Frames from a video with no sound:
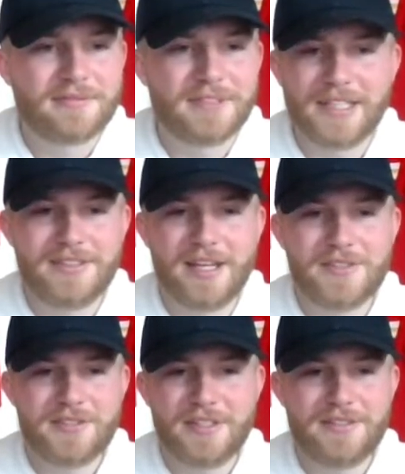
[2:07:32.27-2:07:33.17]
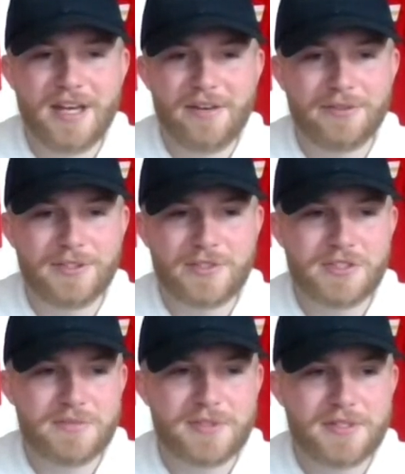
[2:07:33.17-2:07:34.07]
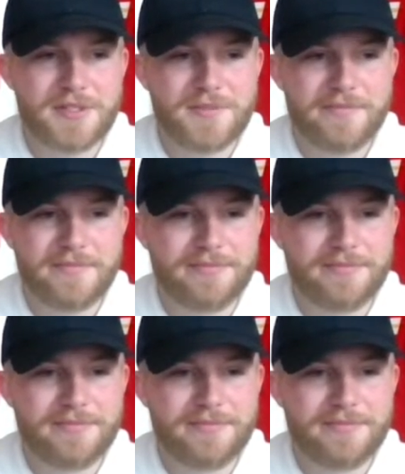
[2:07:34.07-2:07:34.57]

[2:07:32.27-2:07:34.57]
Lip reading: It definitely seems steep.